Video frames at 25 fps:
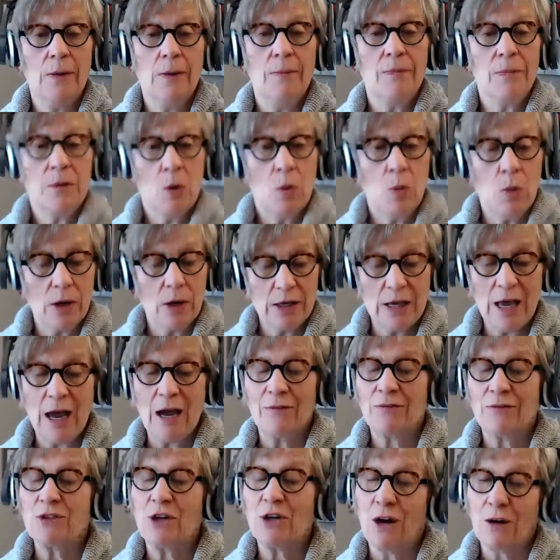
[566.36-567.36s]
what you
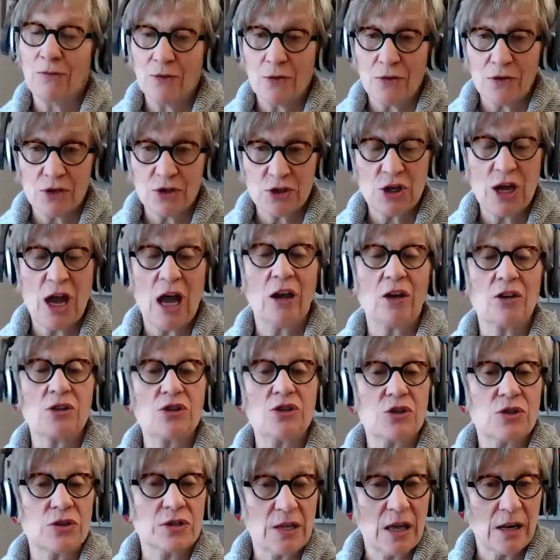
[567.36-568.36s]
have to offer, the
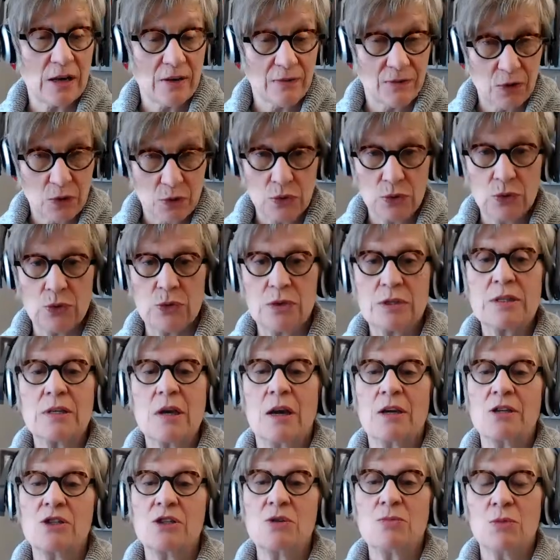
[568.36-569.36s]
challenges, and if you do
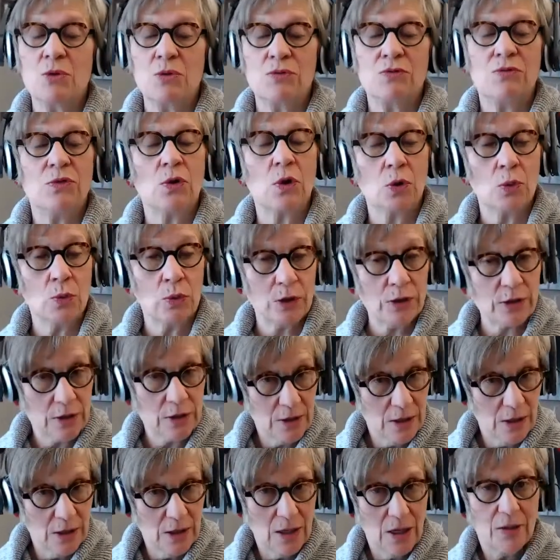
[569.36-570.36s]
decide to move forward,
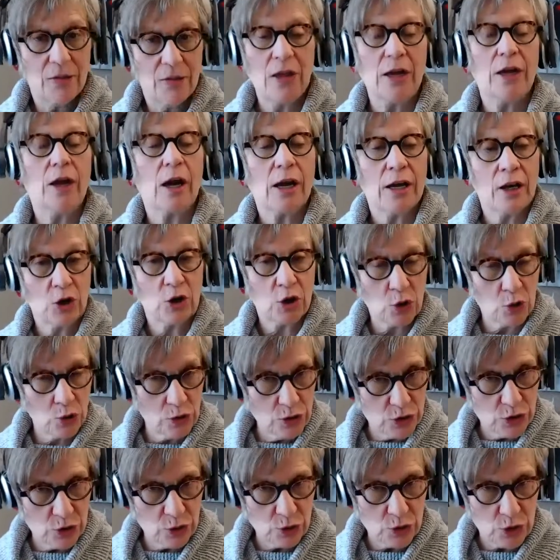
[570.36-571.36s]
then I
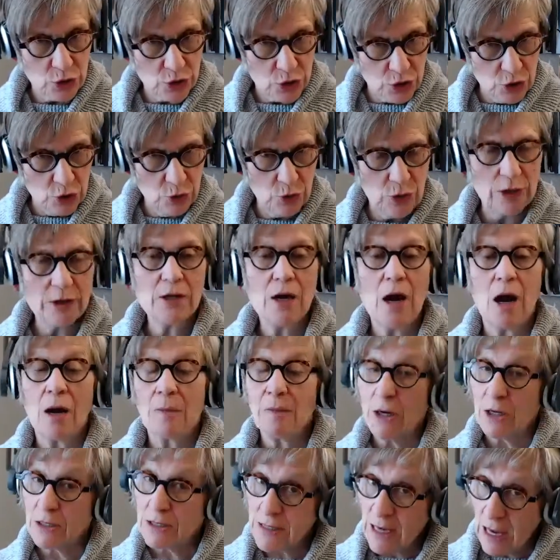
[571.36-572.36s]
encourage you to do it. I'm
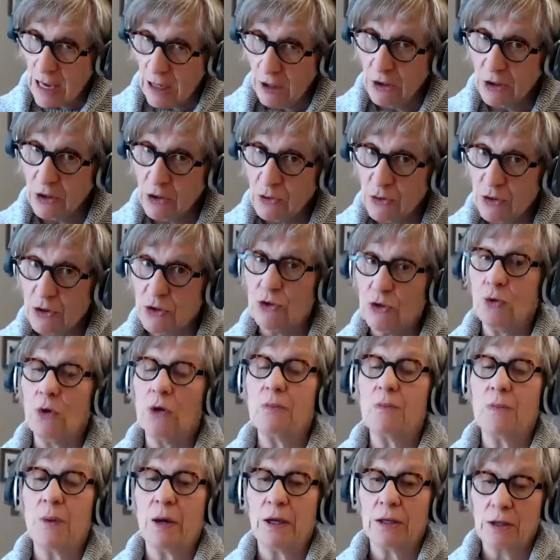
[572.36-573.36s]
not telling you to do
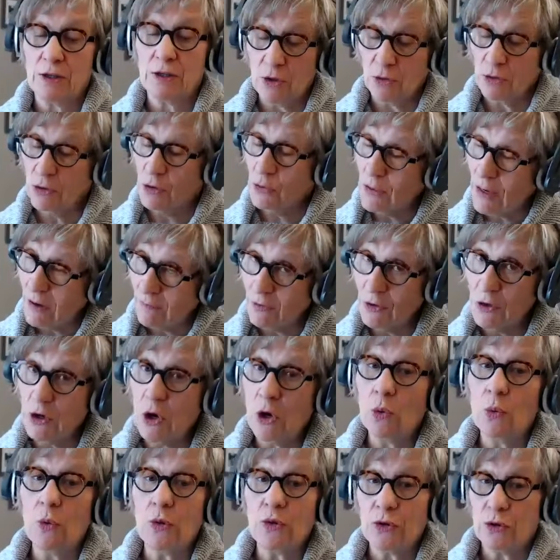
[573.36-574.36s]
it, but you never
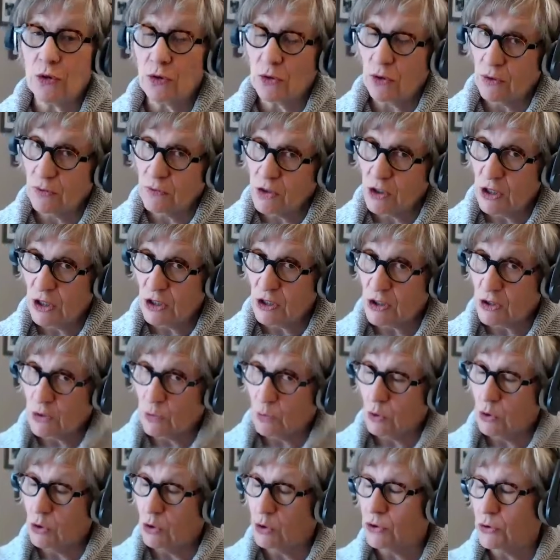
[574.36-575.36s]
know whether you could have changed the
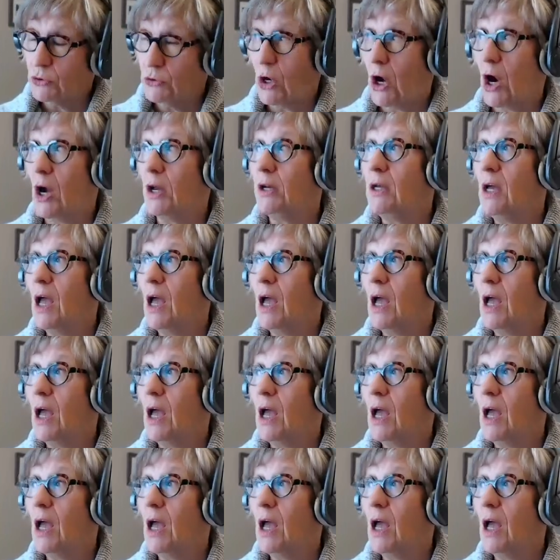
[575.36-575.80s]
world or not.